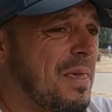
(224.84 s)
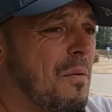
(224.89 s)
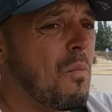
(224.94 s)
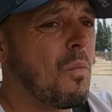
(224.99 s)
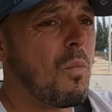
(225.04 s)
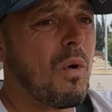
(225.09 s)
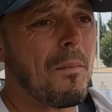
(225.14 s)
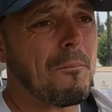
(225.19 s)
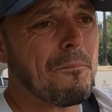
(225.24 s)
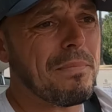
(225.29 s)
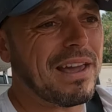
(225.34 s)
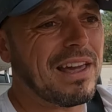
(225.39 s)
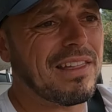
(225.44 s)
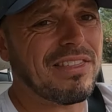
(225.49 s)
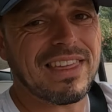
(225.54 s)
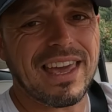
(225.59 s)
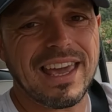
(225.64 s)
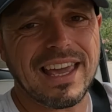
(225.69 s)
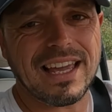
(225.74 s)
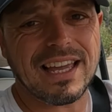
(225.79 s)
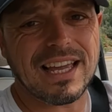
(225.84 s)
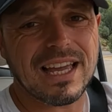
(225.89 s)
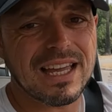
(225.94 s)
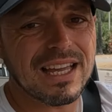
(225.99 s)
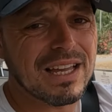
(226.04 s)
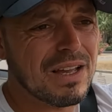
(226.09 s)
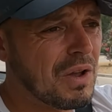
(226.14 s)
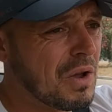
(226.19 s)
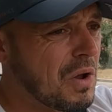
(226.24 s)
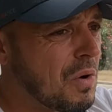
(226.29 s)
one big thing
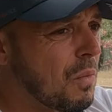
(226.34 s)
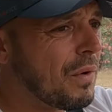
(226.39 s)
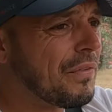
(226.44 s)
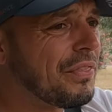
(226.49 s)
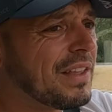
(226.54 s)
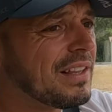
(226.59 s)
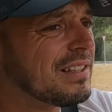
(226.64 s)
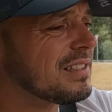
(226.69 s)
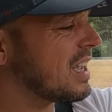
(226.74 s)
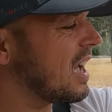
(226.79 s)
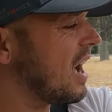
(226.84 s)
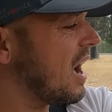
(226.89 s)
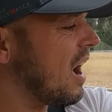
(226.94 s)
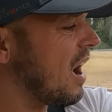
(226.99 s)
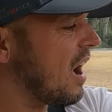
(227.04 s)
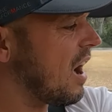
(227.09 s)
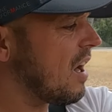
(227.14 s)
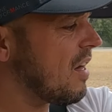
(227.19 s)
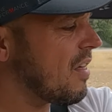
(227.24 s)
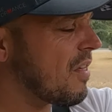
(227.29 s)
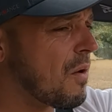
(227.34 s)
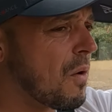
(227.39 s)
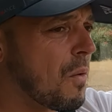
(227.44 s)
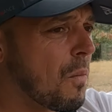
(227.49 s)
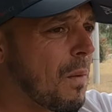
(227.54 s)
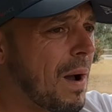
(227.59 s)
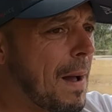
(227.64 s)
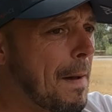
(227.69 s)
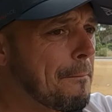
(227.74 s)
with this car where